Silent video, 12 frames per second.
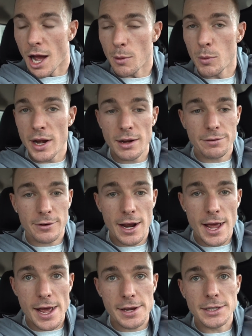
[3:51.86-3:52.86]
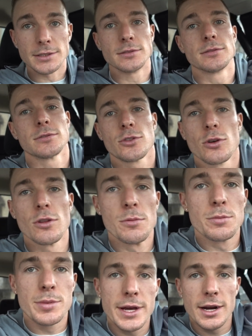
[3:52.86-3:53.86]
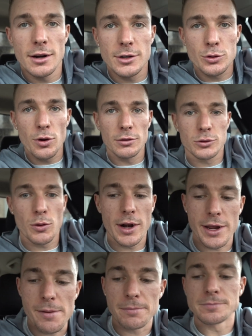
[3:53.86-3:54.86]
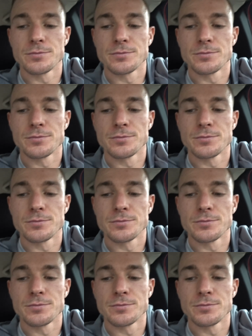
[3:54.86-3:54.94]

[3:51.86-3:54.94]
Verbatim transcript: I'm waiting for Ed. Told him to be here at twelve twenty.